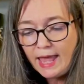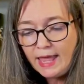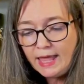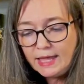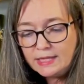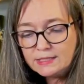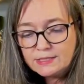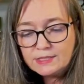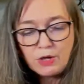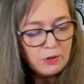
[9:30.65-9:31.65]
And
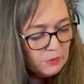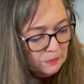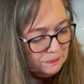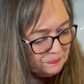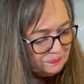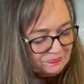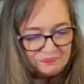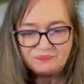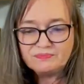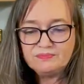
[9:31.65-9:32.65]
so
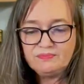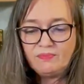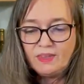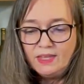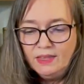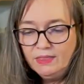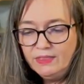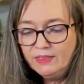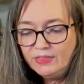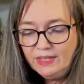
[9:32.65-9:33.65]

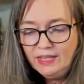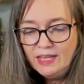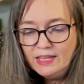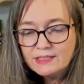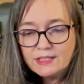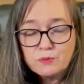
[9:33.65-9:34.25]
the thing is,